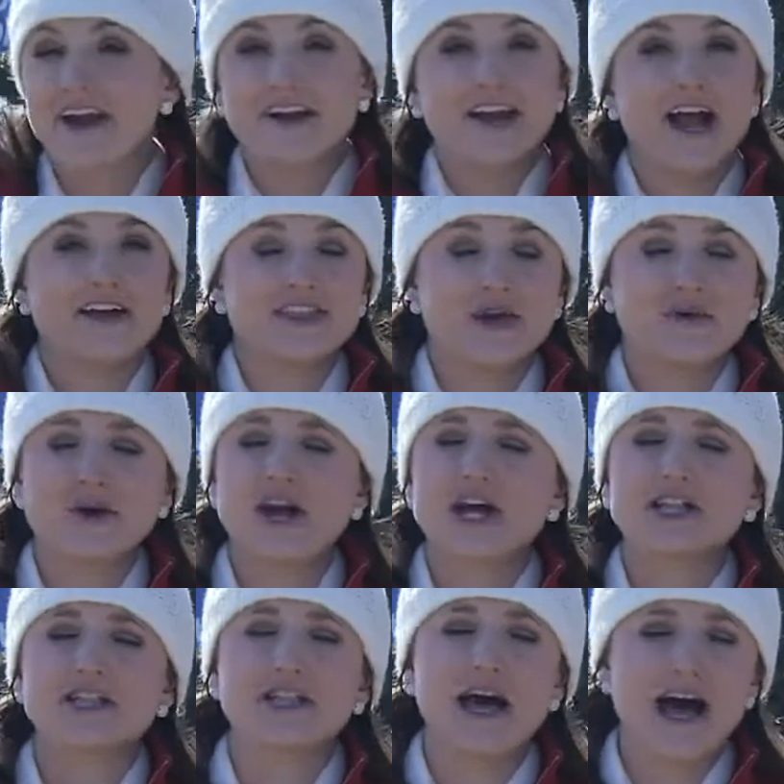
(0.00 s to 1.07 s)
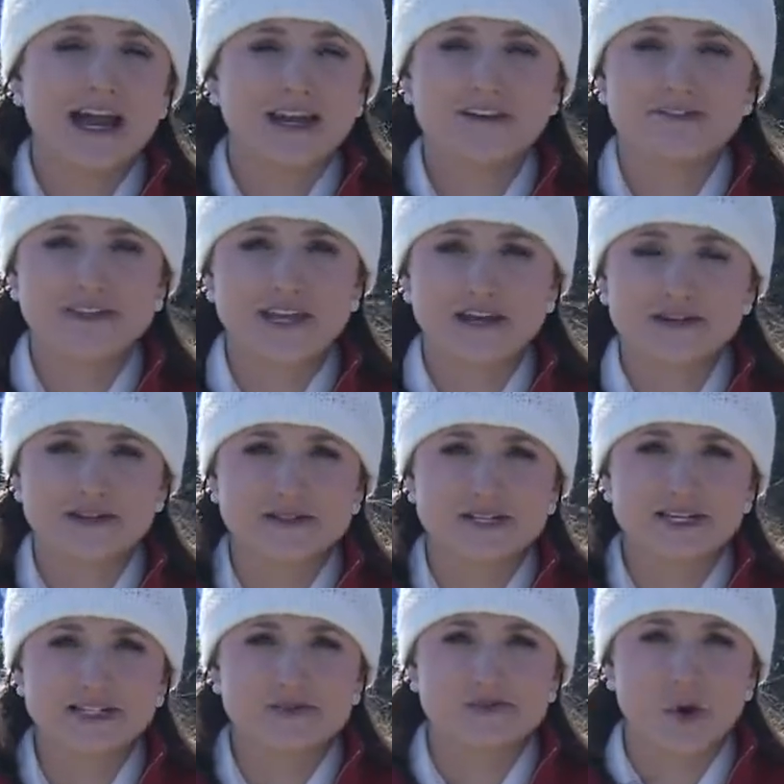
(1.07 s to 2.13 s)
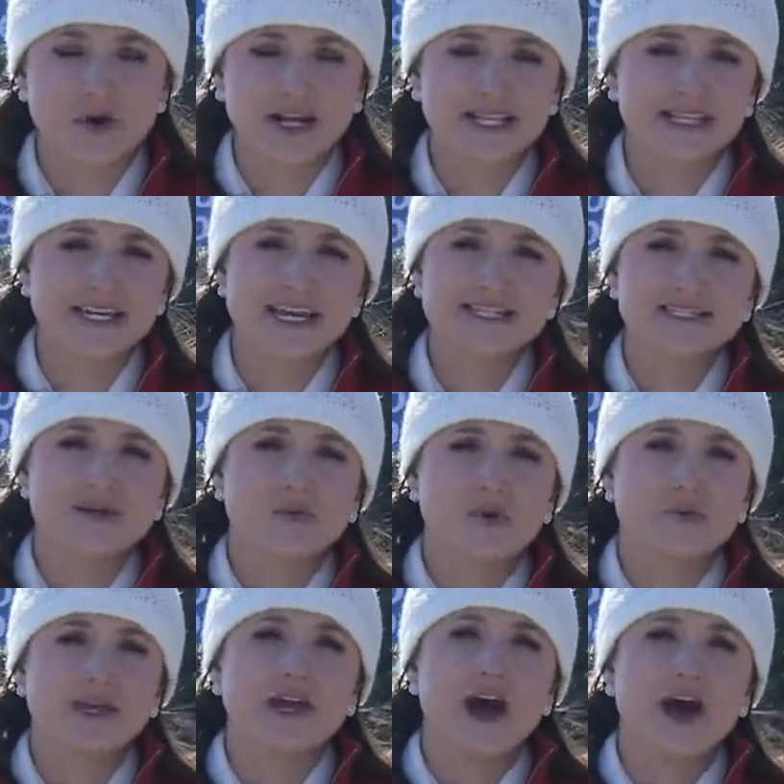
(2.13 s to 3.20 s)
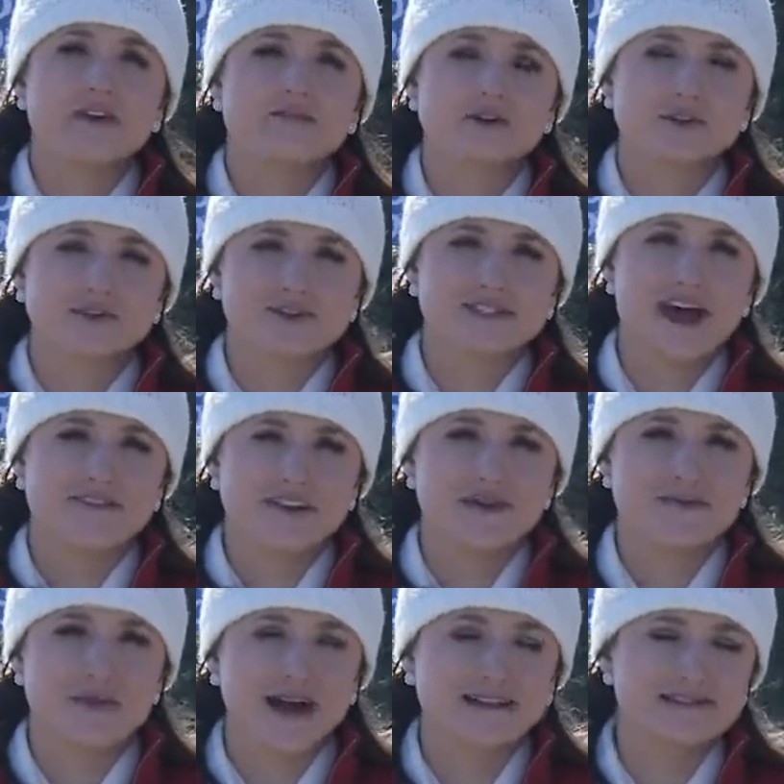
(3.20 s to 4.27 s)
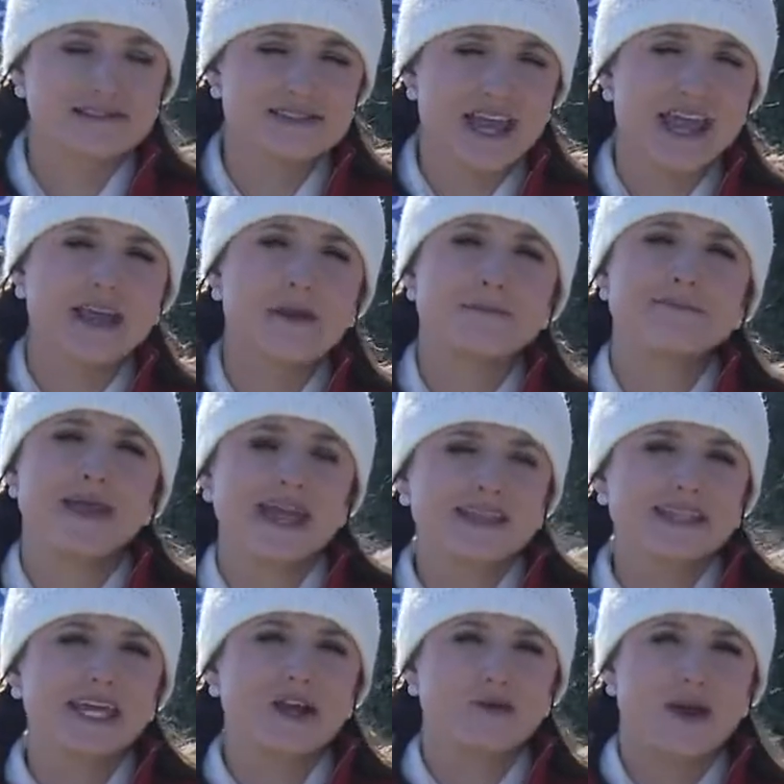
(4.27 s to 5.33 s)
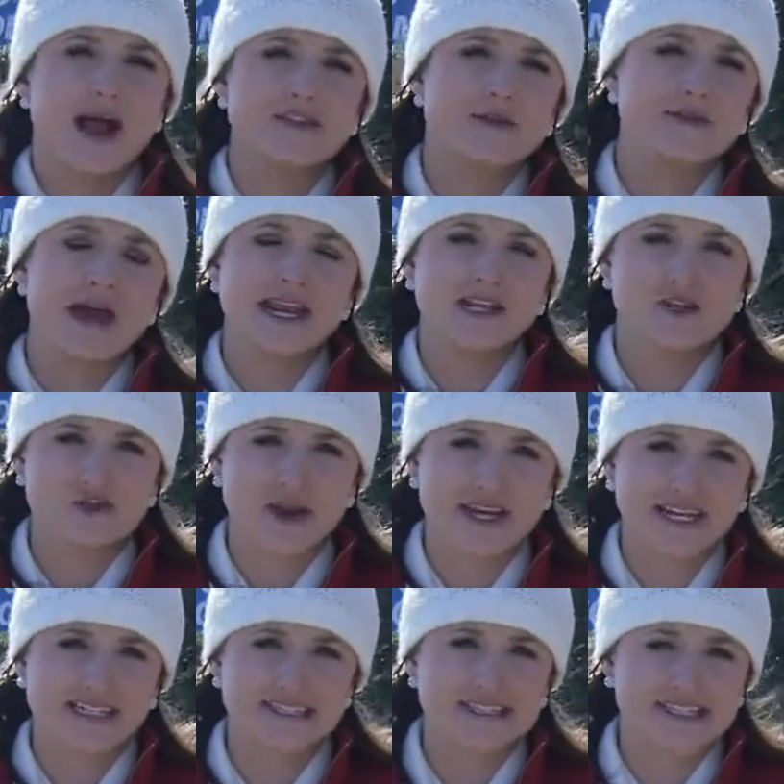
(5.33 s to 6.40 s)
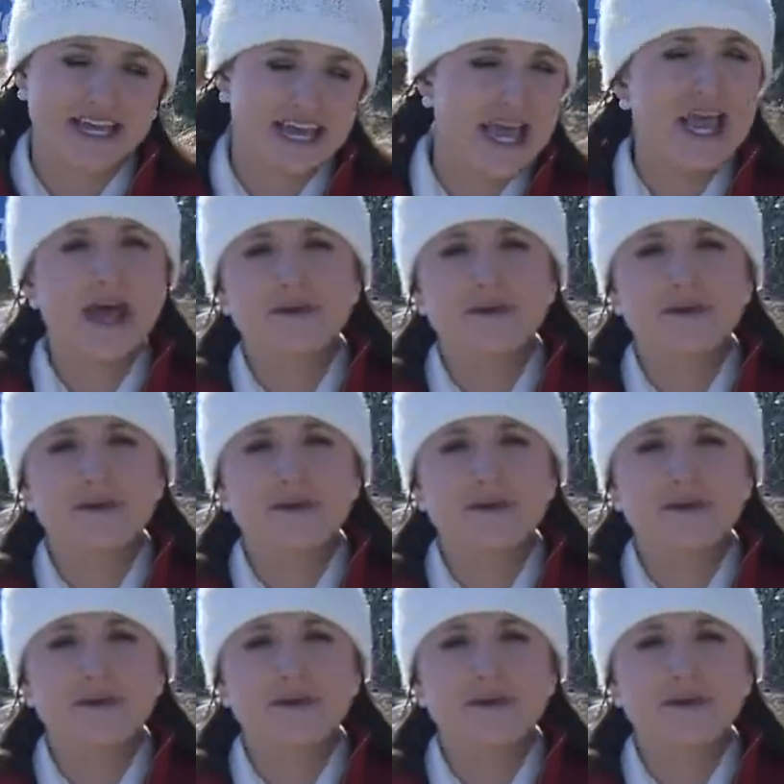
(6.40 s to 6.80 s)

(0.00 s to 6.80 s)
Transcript: Ariane, there were a lot of tears this morning. The Nitze will be gone for seven months, staying mainly around the Mediterranean Sea.